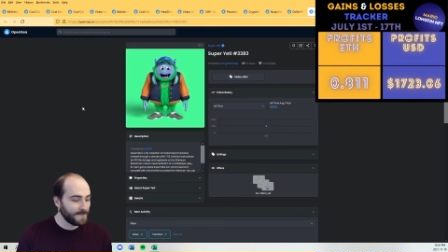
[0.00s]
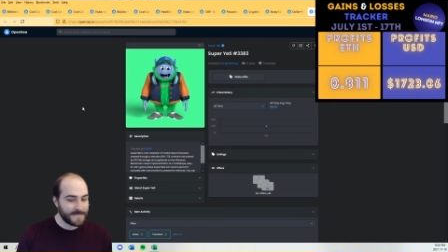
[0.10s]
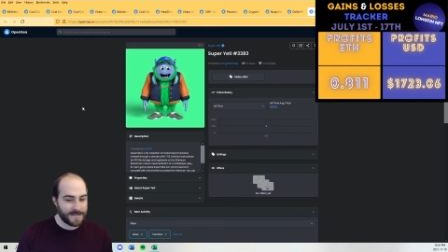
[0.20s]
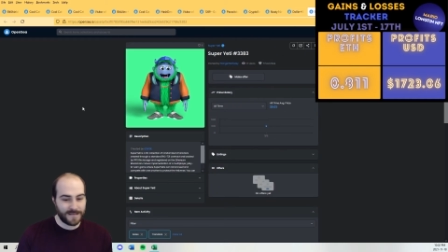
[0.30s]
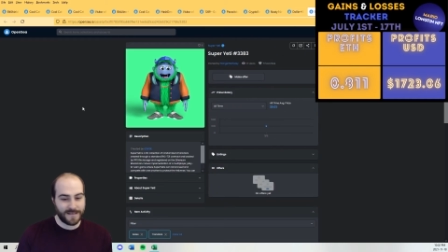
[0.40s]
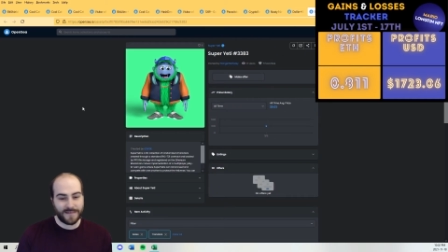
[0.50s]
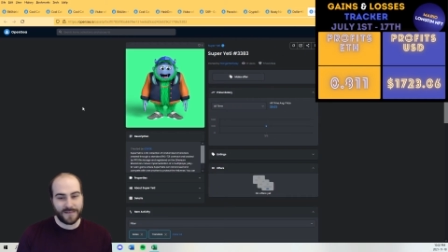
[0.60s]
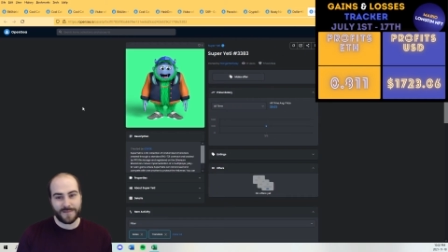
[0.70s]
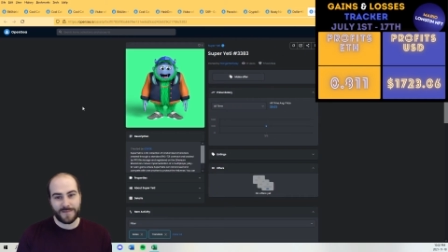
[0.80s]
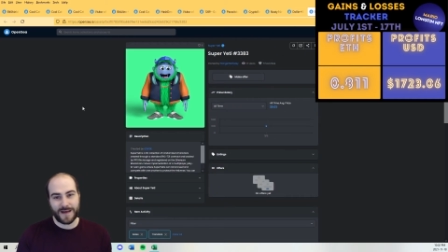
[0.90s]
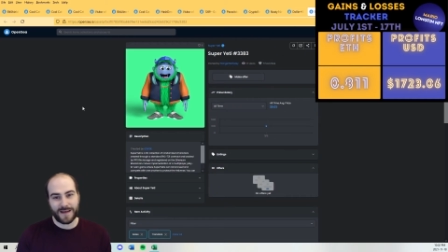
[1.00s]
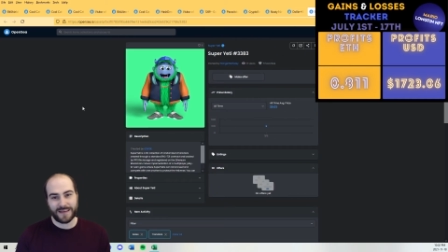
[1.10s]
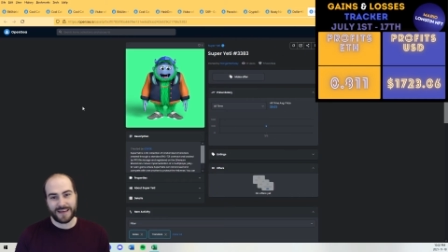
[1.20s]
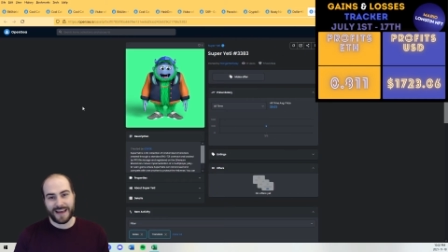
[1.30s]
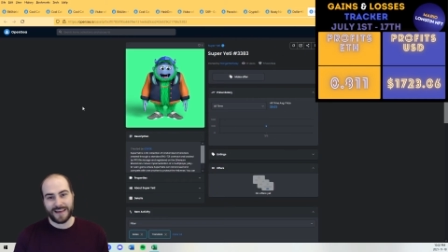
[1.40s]
And
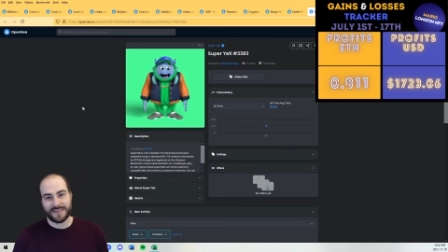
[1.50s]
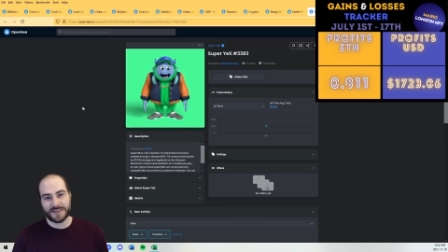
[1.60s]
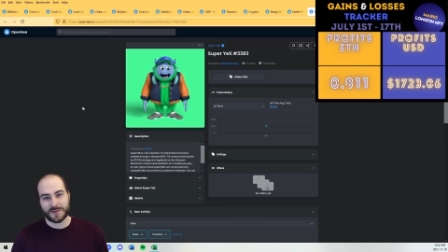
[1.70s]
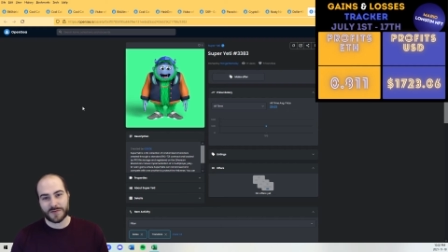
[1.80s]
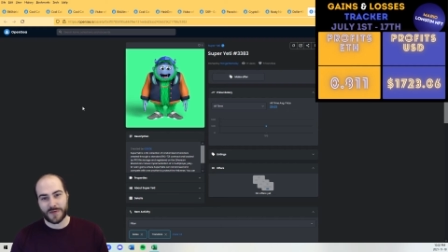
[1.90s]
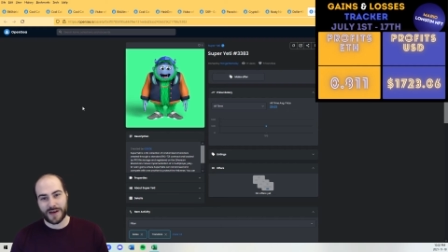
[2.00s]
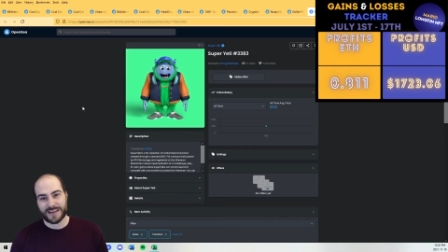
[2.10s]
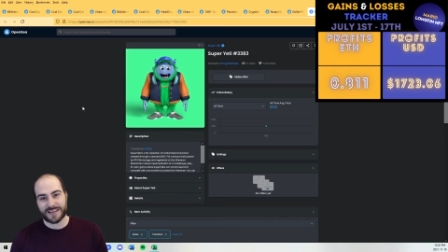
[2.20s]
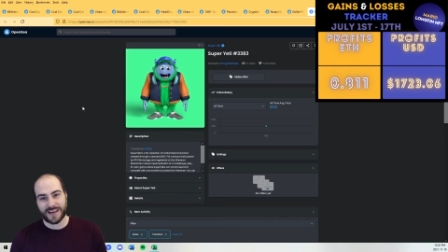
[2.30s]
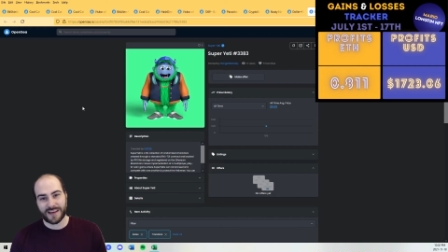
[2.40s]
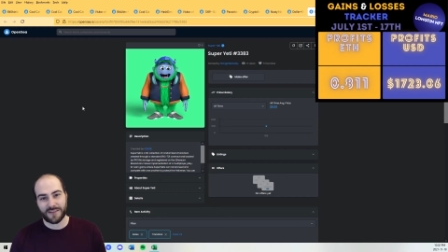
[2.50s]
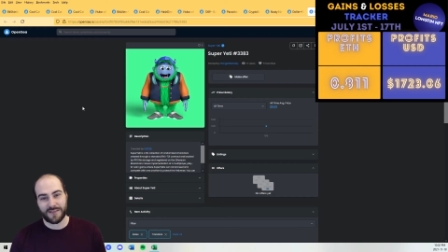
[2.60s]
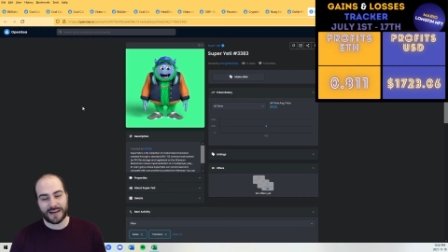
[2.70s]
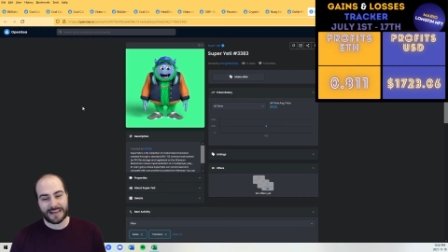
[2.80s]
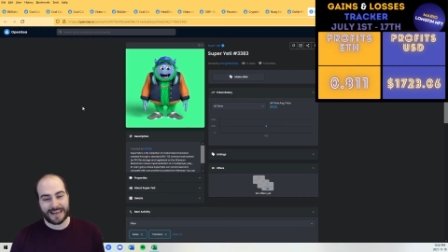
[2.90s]
yeah, this was when I decided to
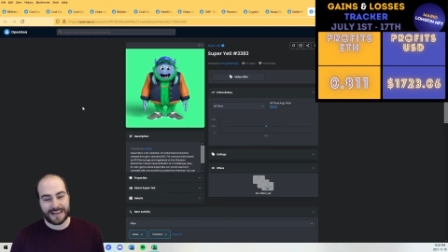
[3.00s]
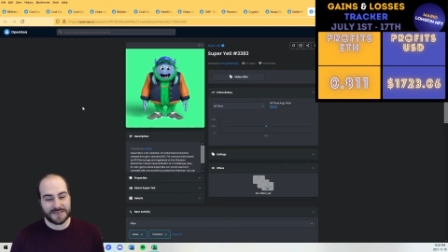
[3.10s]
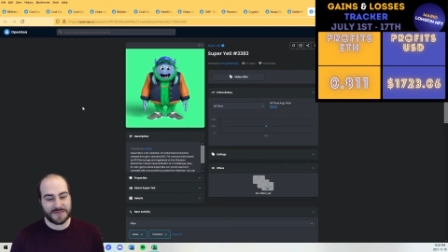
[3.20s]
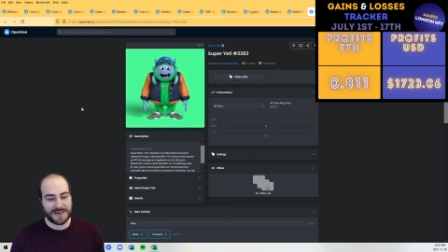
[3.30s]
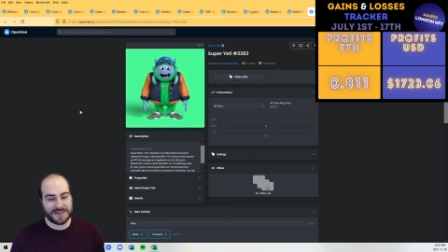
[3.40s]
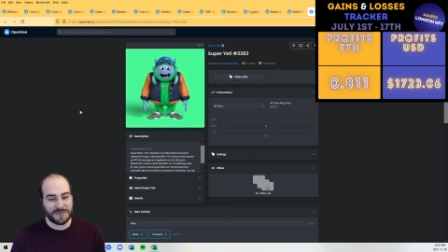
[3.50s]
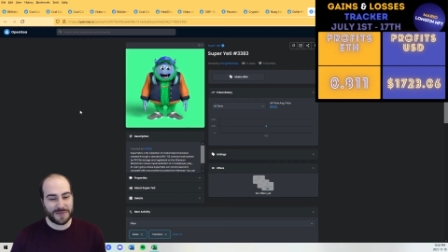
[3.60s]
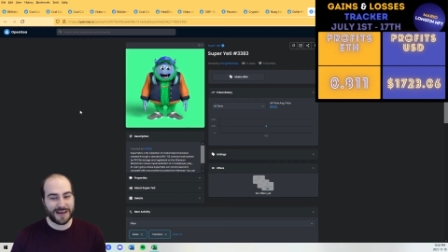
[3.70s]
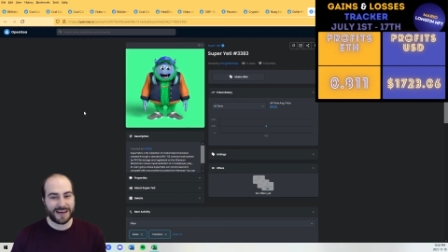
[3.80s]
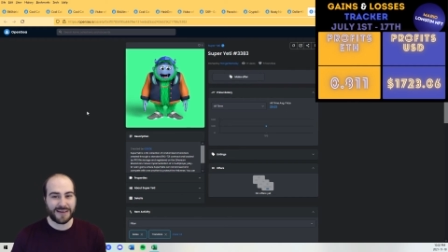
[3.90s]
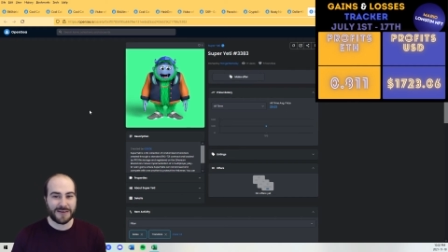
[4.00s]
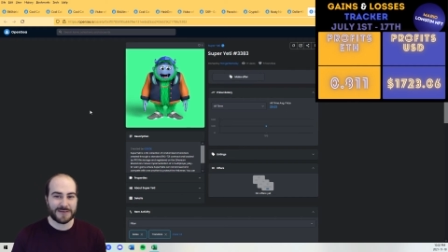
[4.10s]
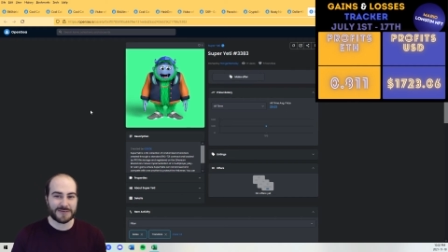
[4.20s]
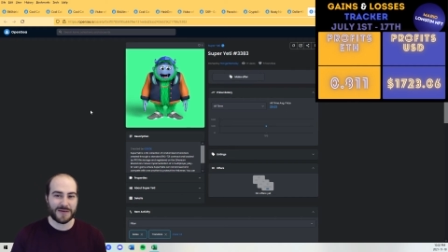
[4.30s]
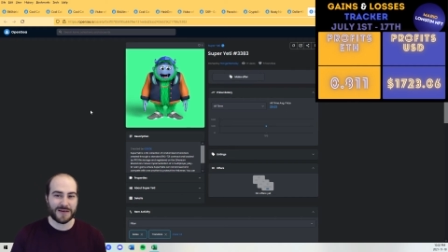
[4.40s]
finally let my Super Yeti go as
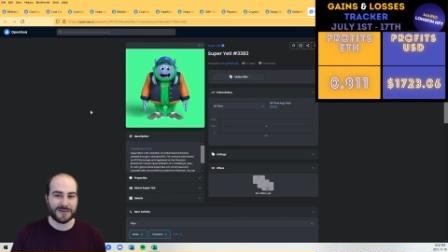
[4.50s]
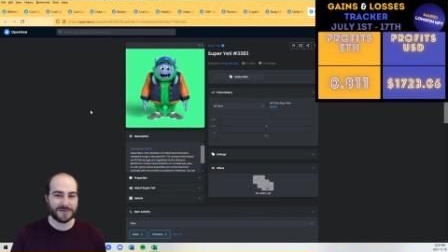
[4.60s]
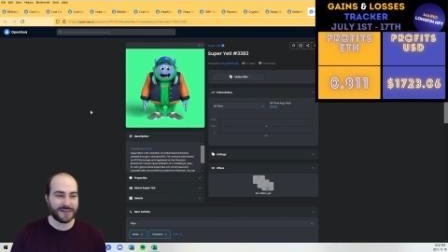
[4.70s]
well.